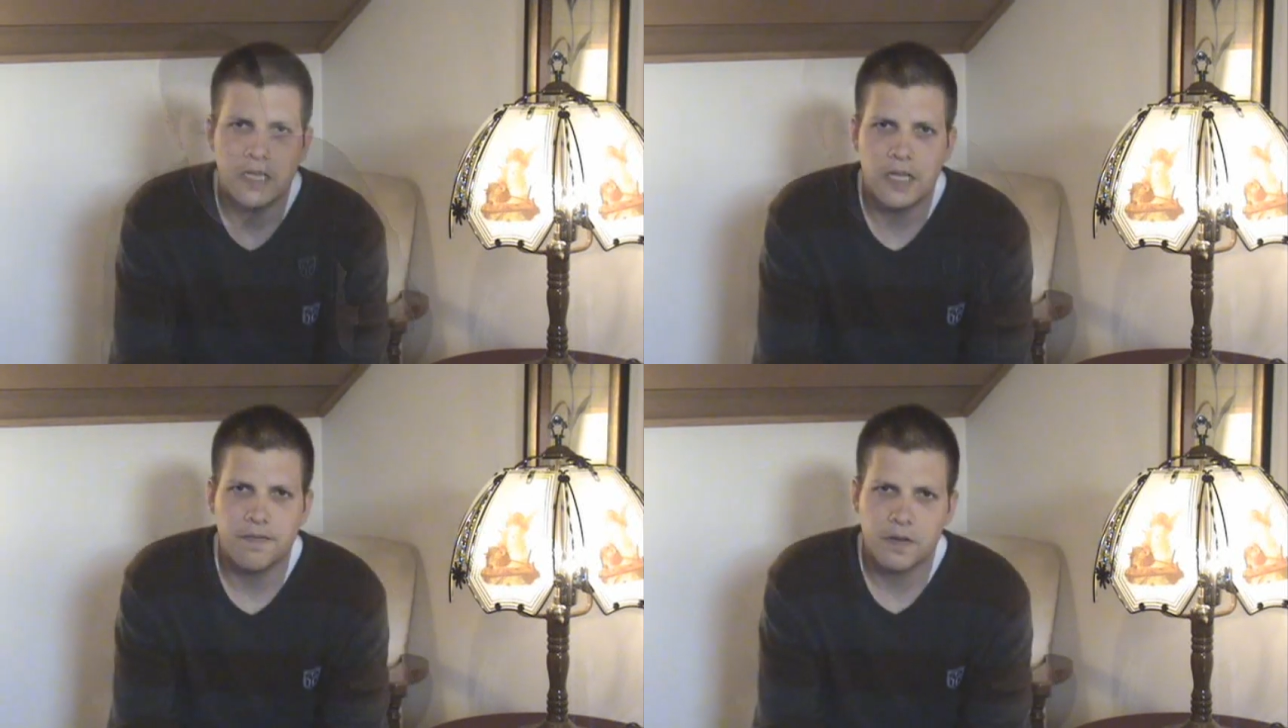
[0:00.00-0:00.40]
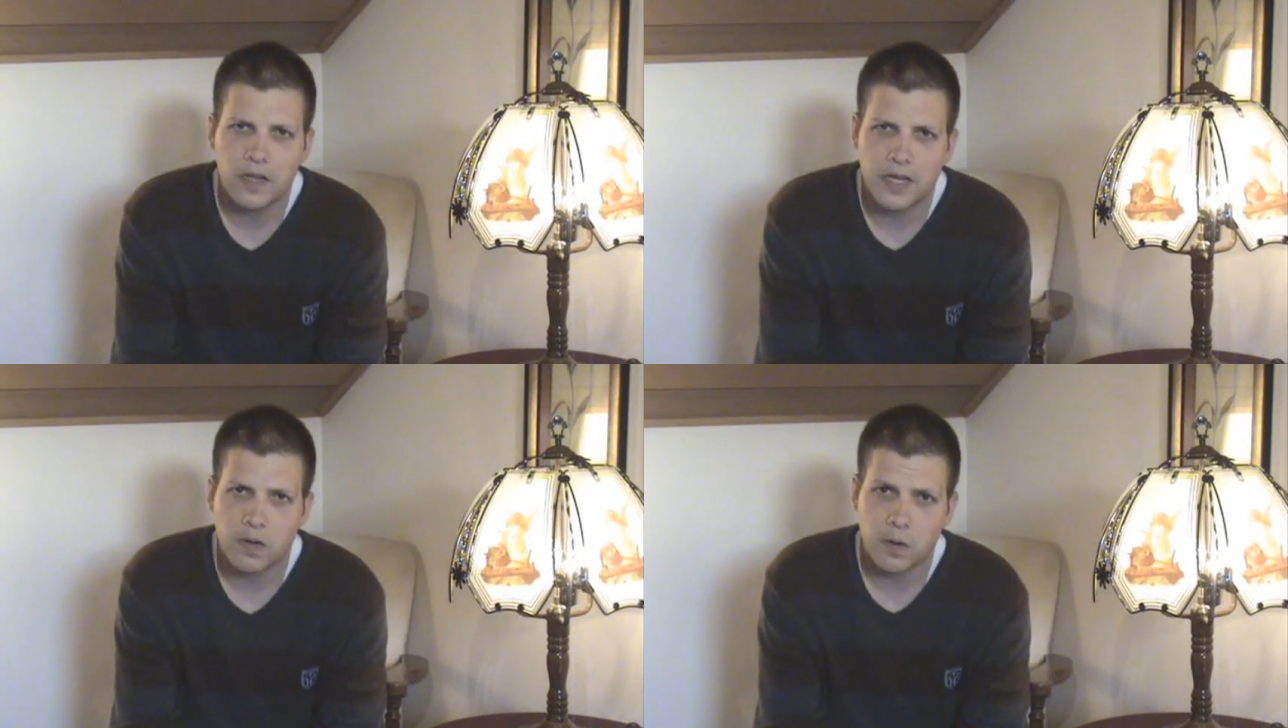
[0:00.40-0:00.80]
If you
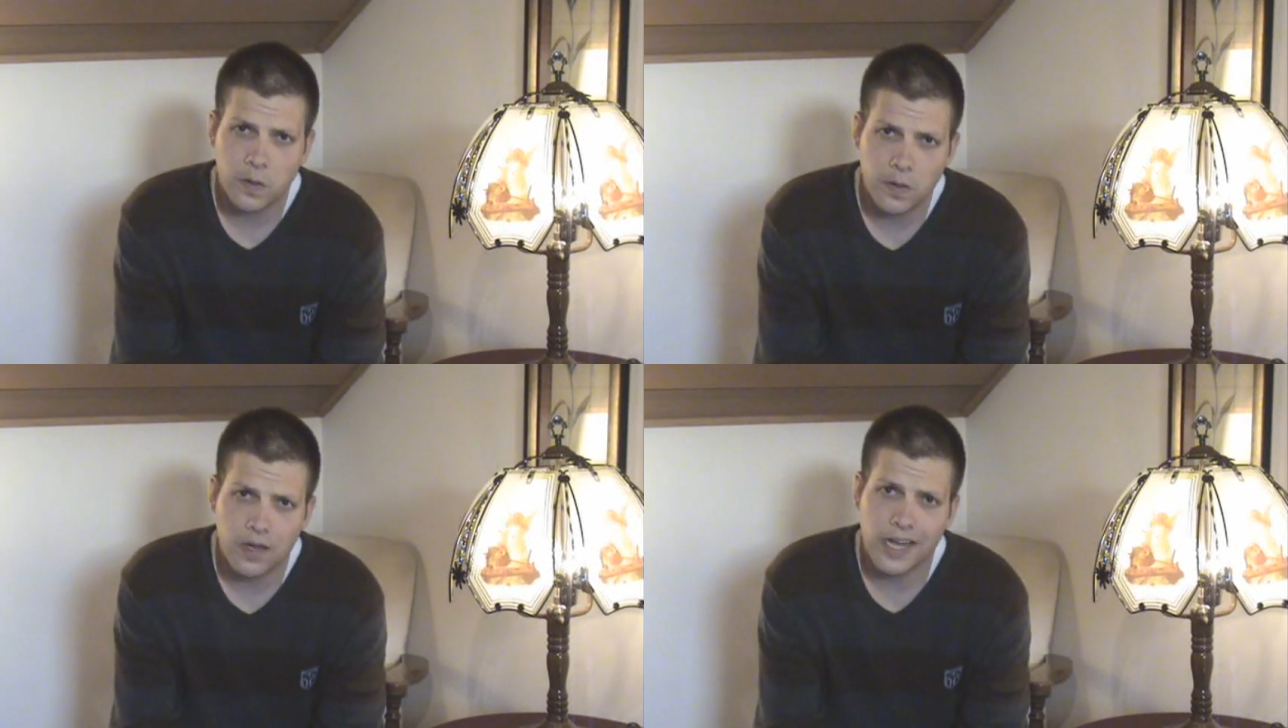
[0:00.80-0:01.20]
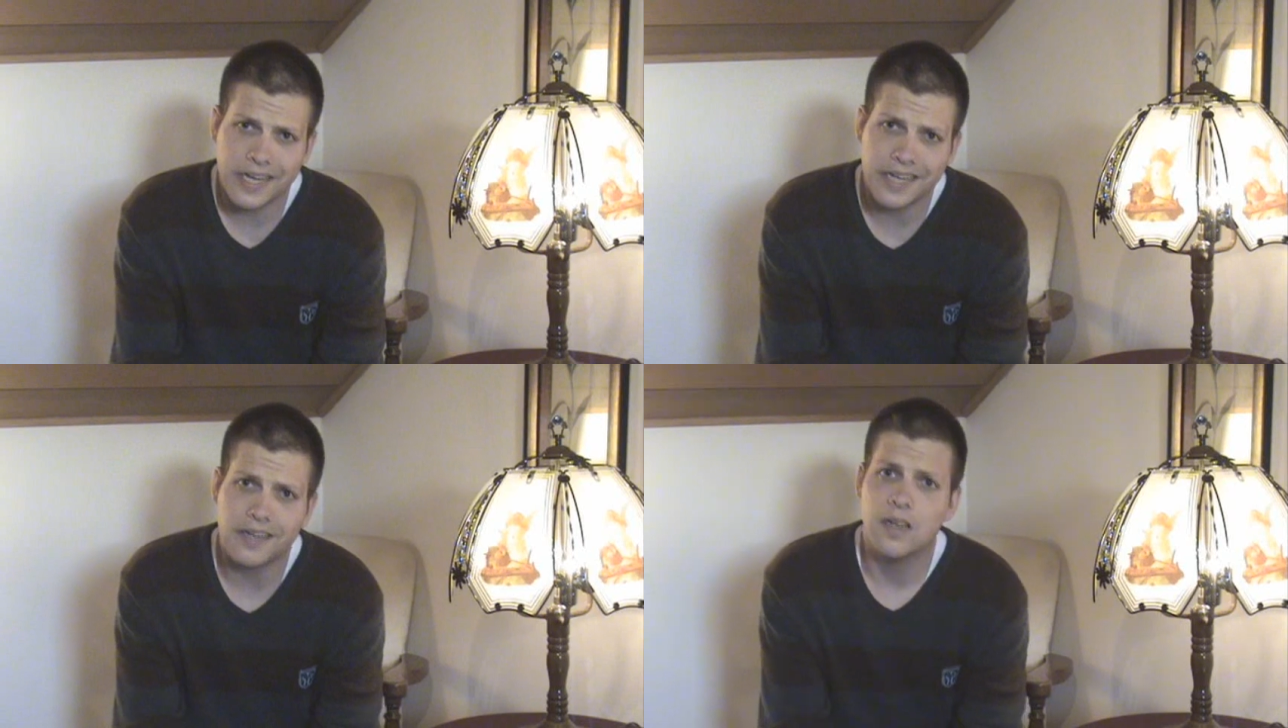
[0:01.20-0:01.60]
like Röda
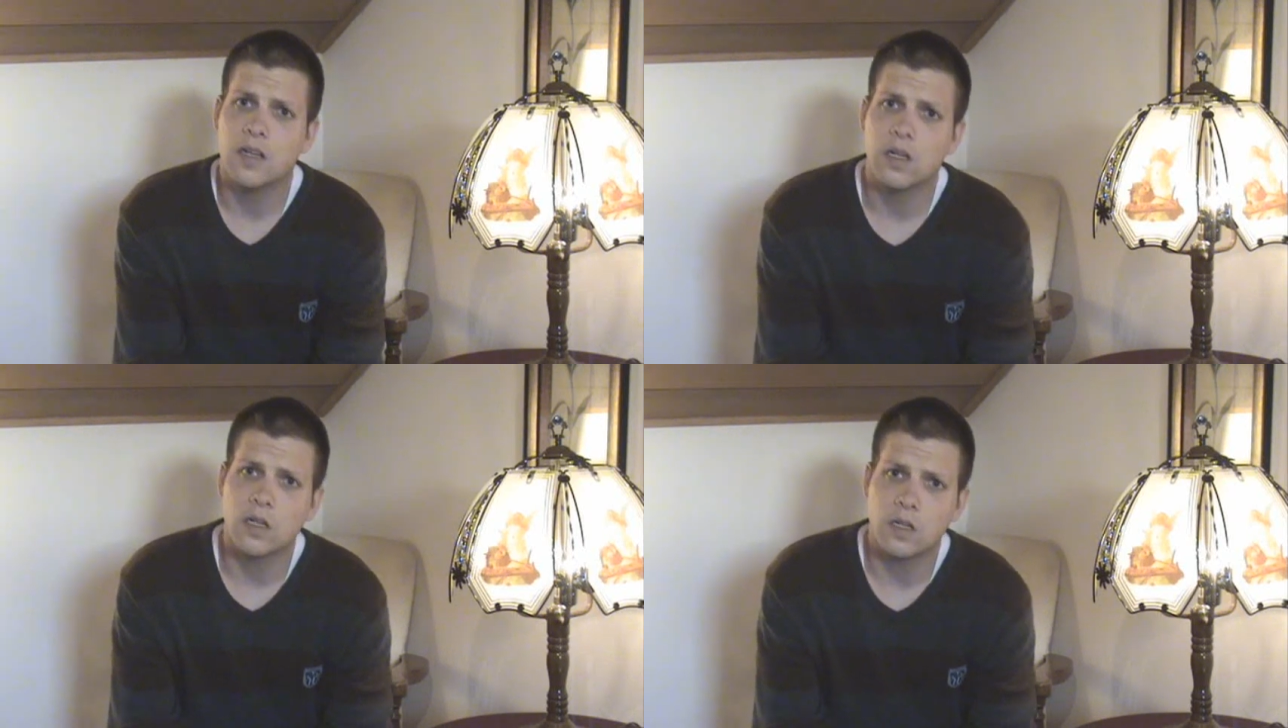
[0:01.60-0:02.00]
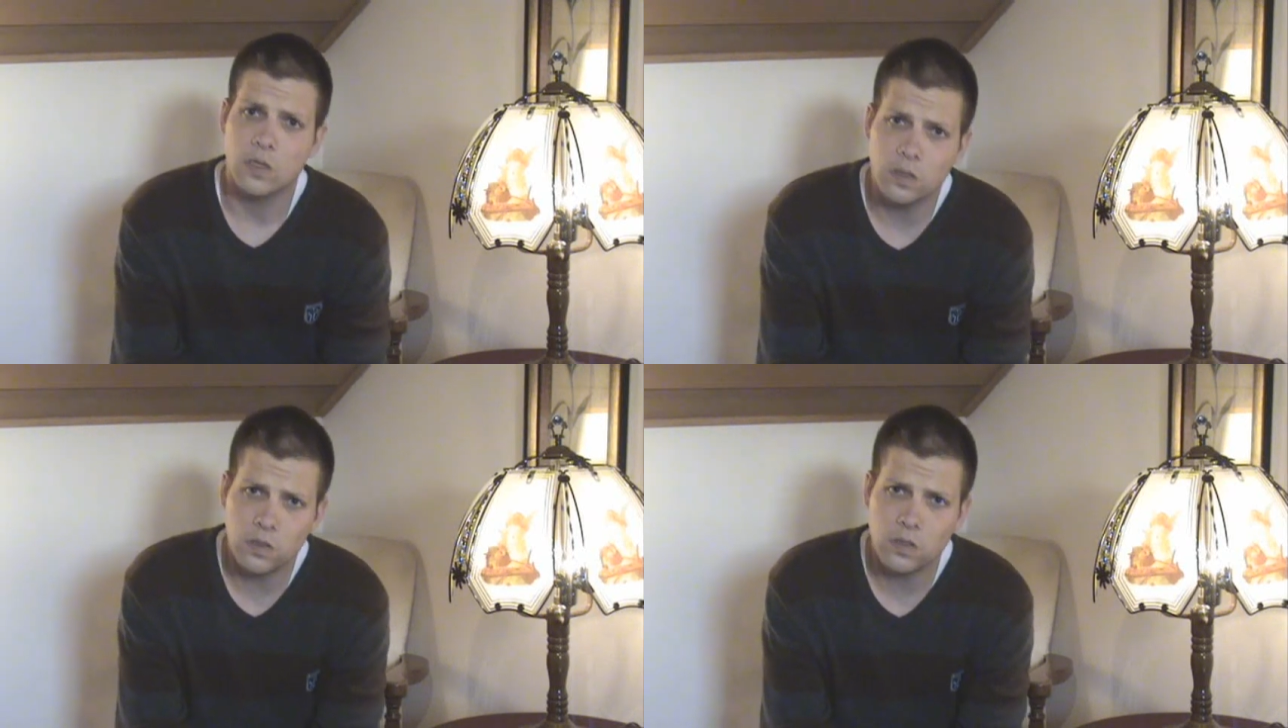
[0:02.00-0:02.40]
Lacket
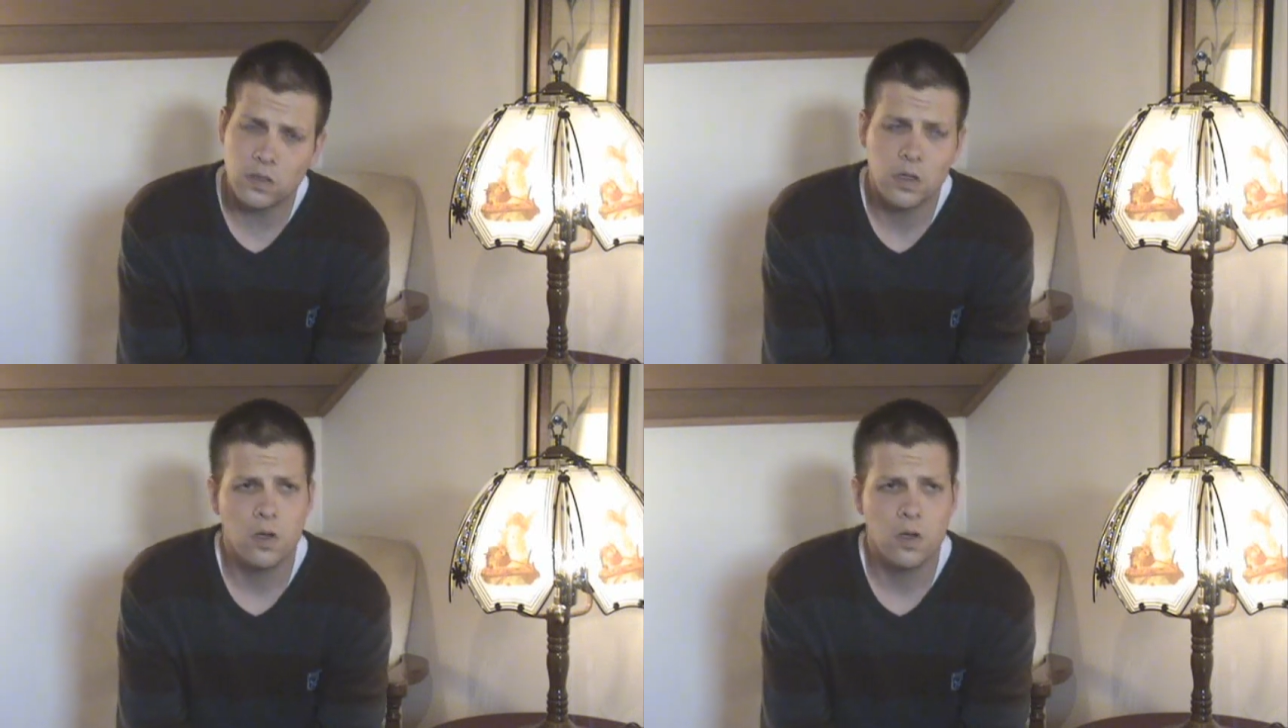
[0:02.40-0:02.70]
loose